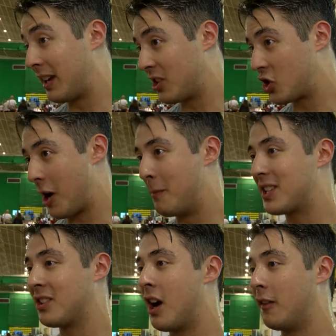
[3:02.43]
against
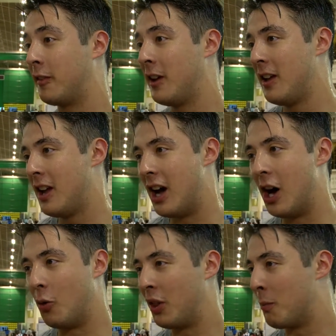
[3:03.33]
Cheremisinov,
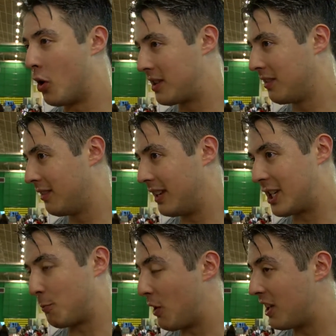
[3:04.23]
uh, one of the more
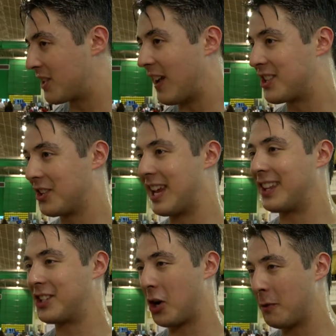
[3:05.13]
experienced fencers
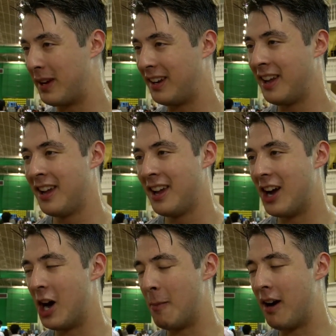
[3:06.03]
at the tournament.
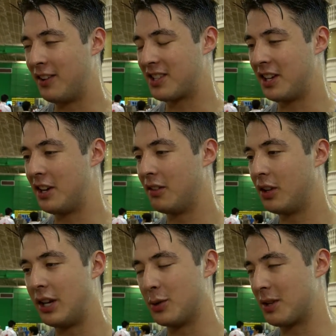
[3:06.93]
Um, obviously,
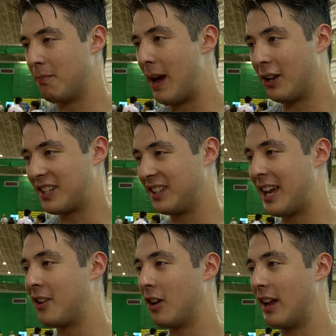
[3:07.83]
he was a medal
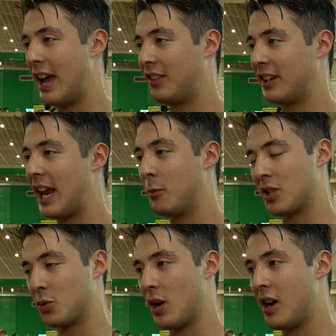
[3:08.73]
contender at the
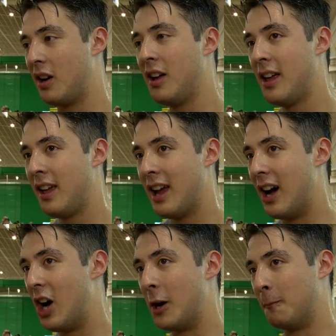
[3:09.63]
games as well.
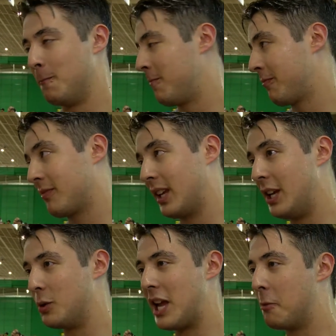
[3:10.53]
Um,
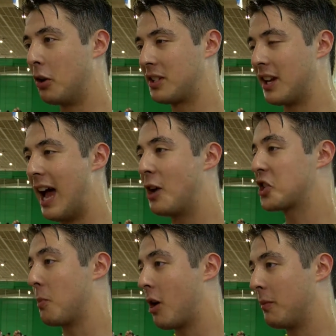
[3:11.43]
he was able to
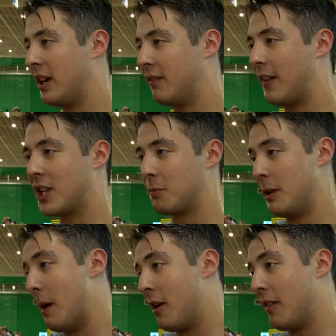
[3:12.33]
outsmart me and fence
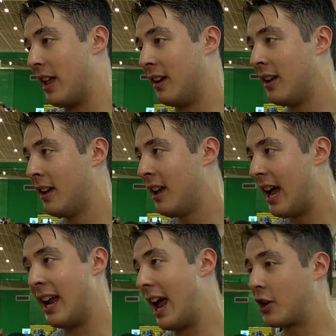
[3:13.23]
me better than,
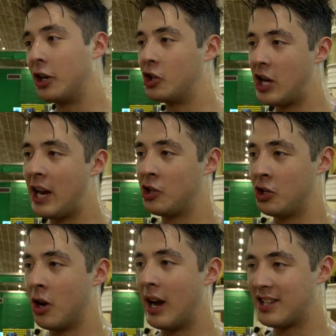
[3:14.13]
and I couldn't change.
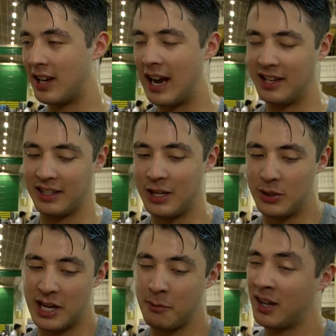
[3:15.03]
You know, I, I he
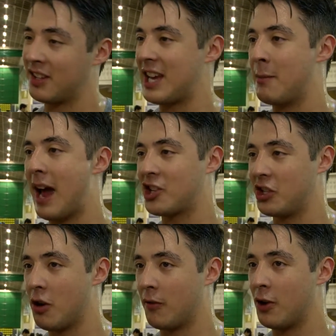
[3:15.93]
was hitting me on the same
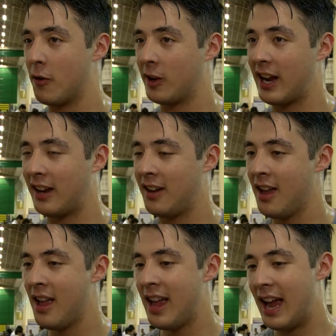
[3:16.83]
action over and over again,
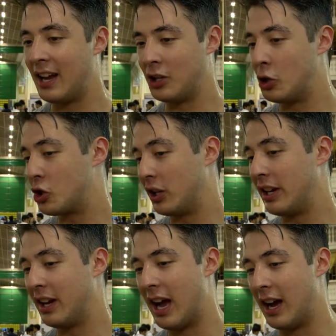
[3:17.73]
and
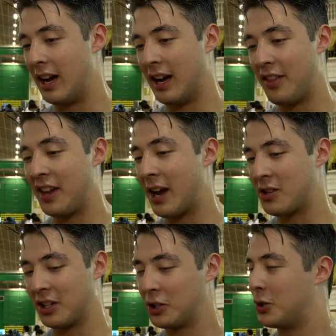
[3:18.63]
usually uh, I think I
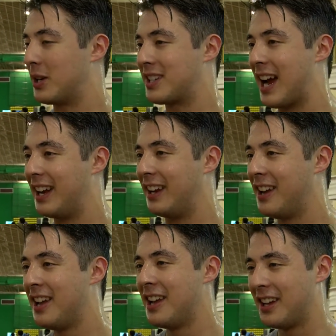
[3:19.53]
was a little too
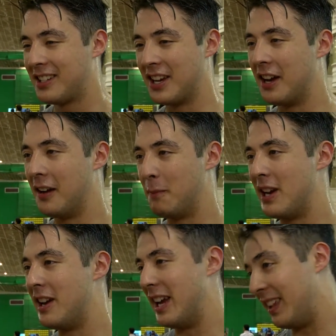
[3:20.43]
excited to
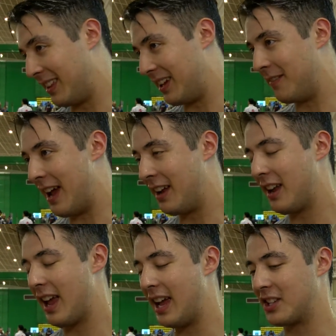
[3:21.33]
be in the
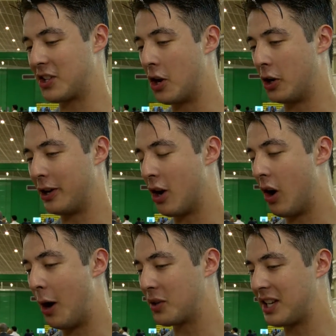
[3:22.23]
event, and so you
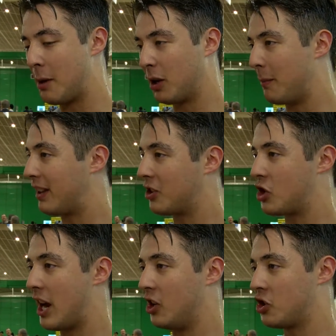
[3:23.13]
know I wasn't able to make the
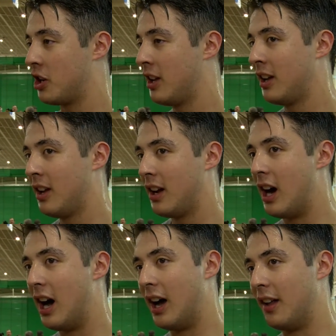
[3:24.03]
change
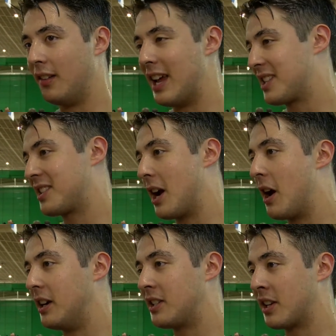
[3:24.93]
uh,
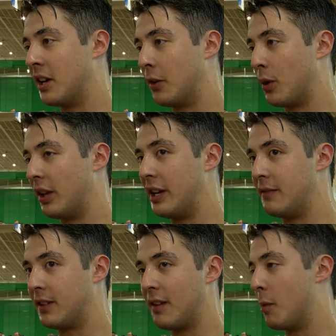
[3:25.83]
necessary to
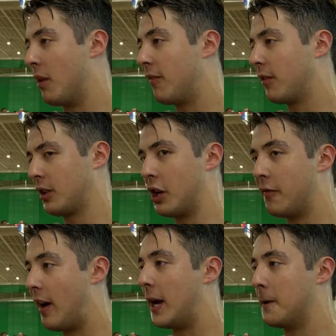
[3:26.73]
really give him a
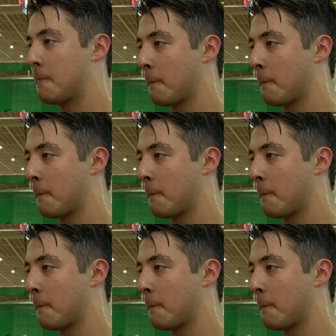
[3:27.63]
good fight.